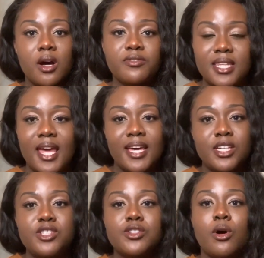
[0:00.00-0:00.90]
after the
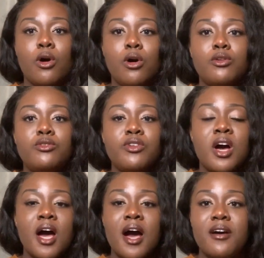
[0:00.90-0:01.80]
age of
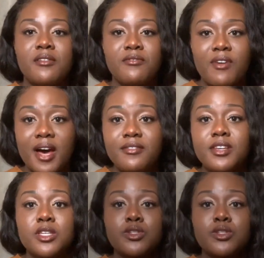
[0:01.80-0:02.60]
5,